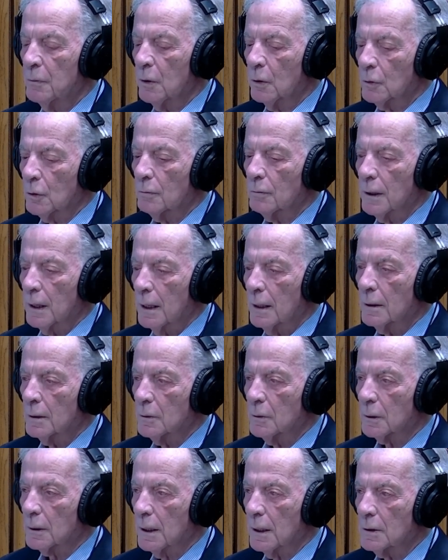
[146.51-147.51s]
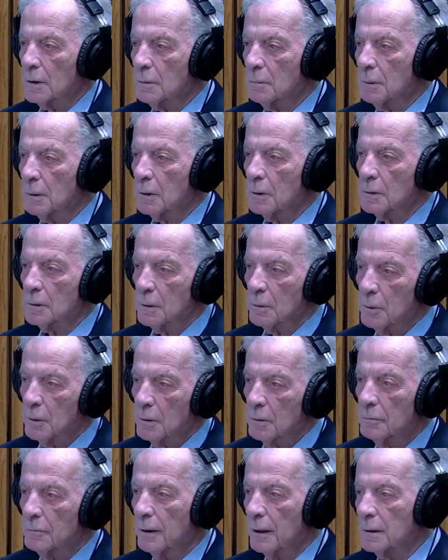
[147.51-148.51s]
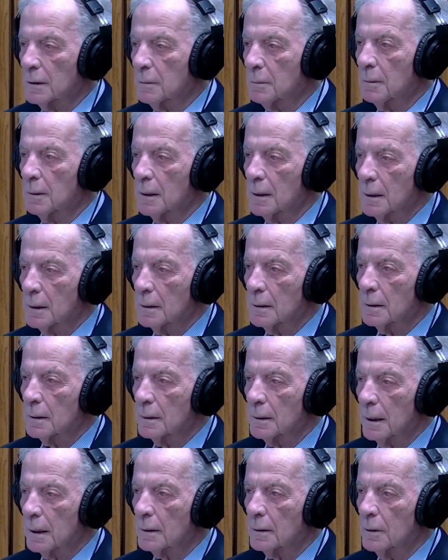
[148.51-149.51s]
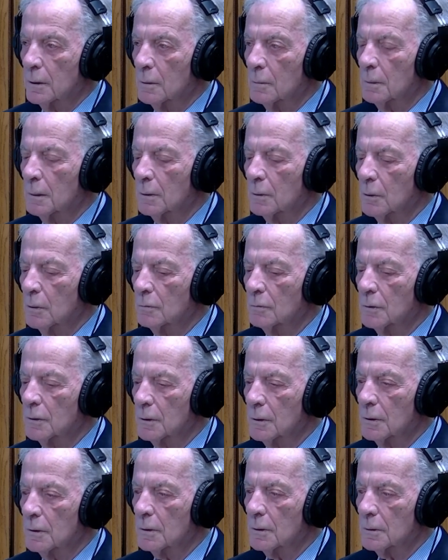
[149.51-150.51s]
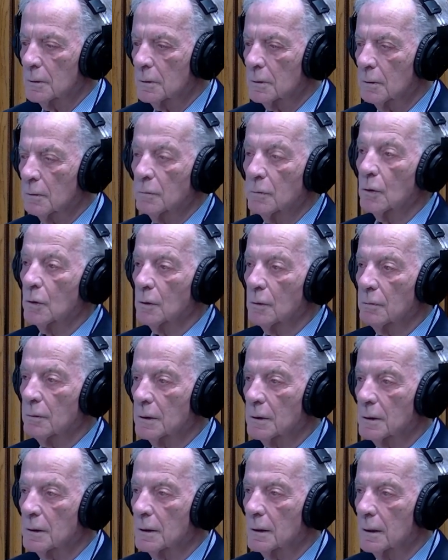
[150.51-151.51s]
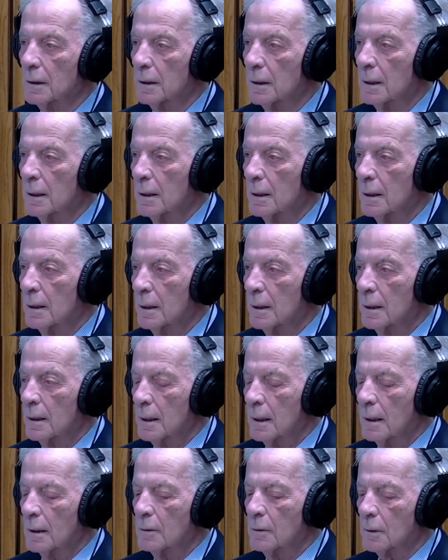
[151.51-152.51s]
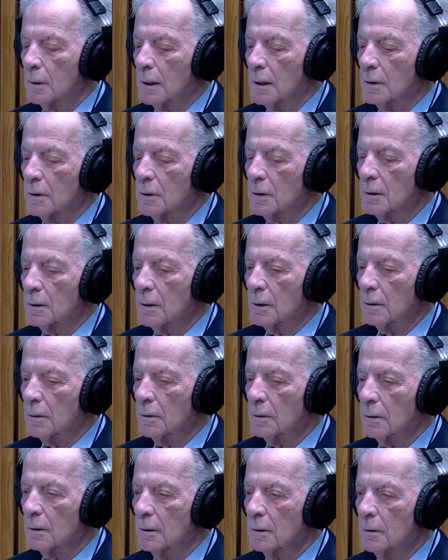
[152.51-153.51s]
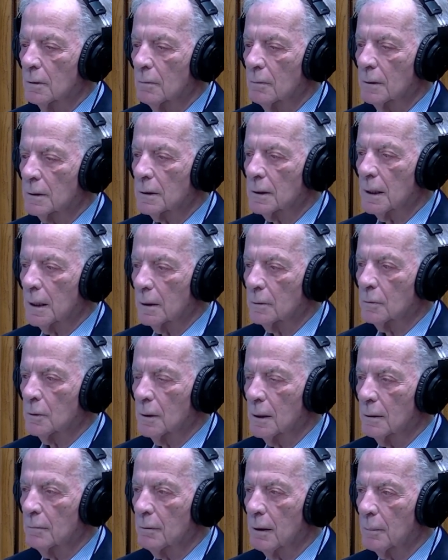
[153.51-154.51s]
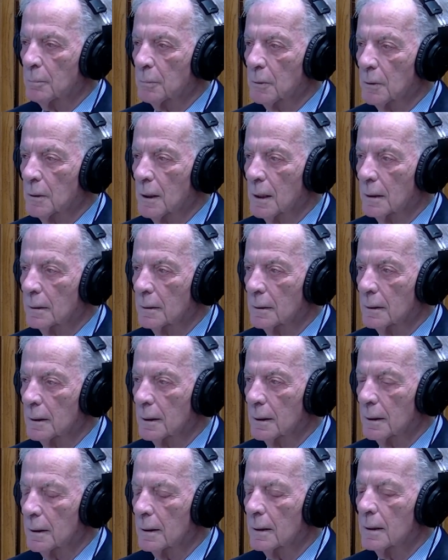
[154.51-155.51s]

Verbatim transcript: not over higher education because there were Weizmann and Technion, but over sort of university education. The university had to live up to that. Uh,